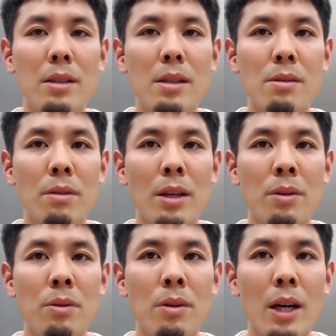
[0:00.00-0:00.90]
we were
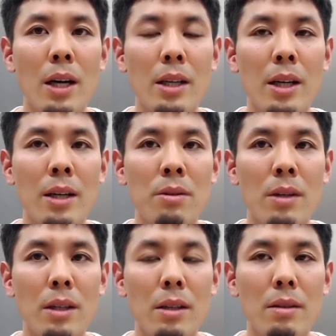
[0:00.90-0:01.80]
able to
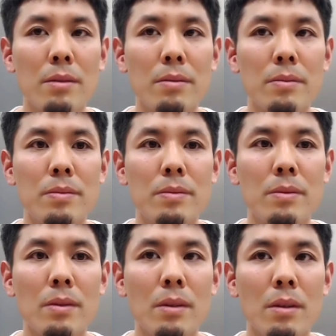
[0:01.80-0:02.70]
identify trends
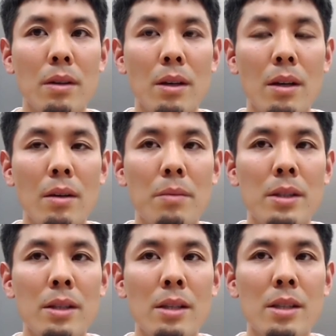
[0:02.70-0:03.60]
in unhelpful
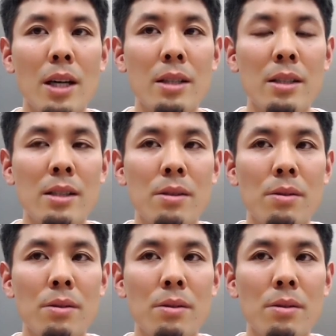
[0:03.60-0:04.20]
messages